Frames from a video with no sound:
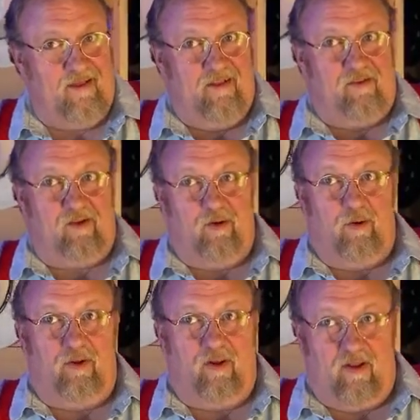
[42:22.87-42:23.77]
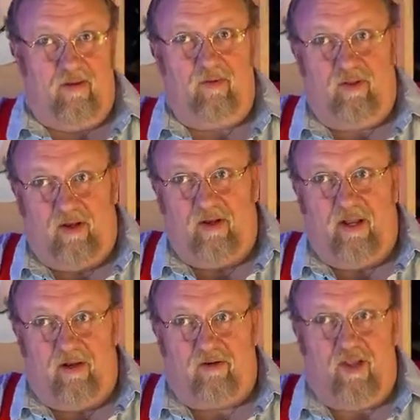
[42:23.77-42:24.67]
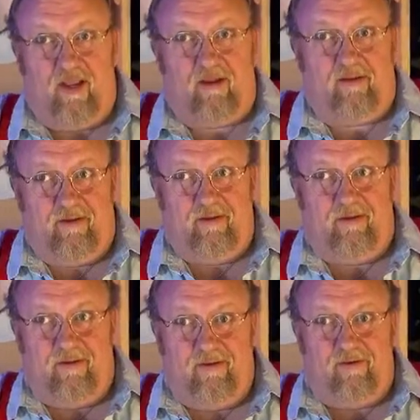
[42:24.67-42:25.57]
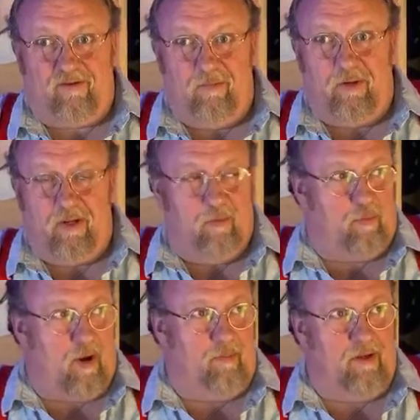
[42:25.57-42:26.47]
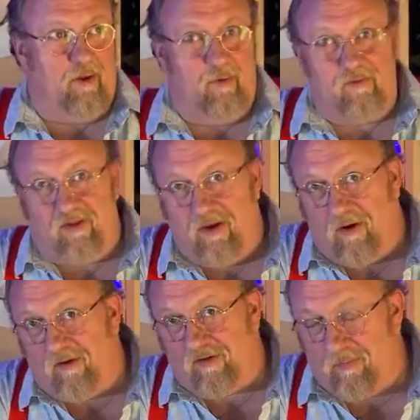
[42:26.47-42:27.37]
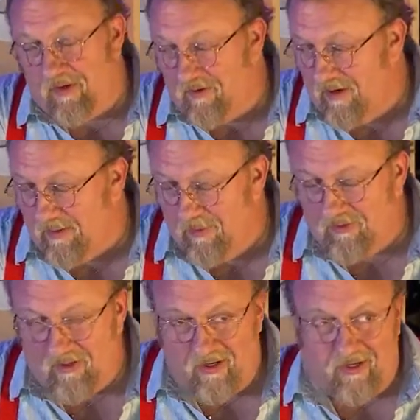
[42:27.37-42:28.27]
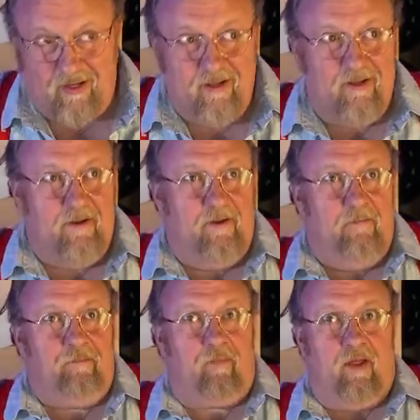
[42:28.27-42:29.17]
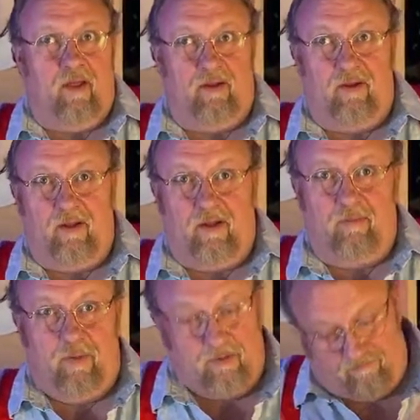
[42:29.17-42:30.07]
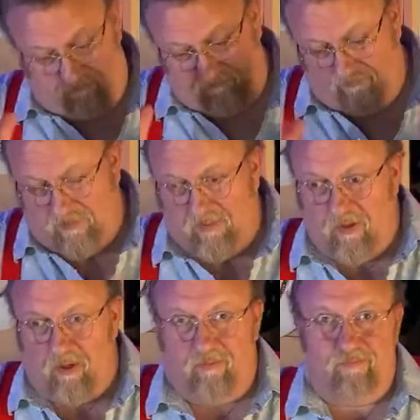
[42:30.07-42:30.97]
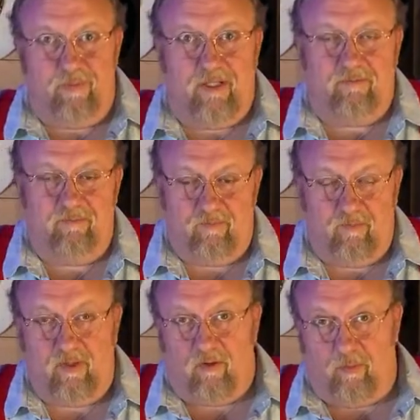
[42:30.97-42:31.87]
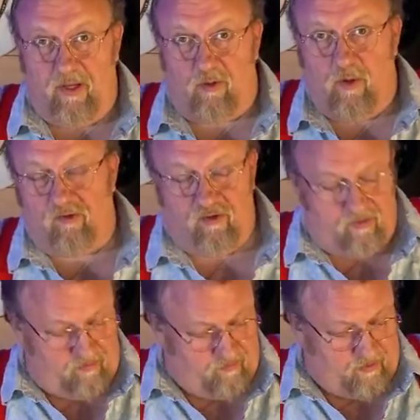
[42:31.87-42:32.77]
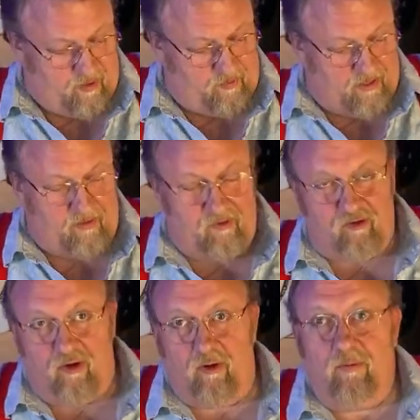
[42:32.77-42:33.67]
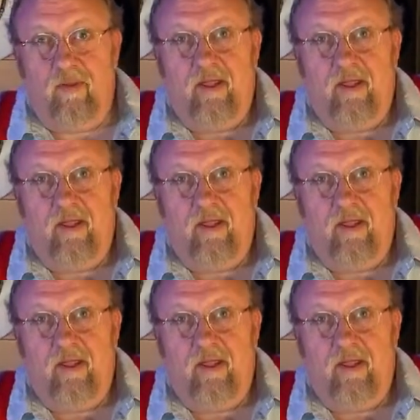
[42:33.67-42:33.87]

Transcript: So uh, it'll, it'll take uh, somebody who probably knows the artist I'm going to talk about tonight. And uh, but you never know. But there will be a question near the end of the show.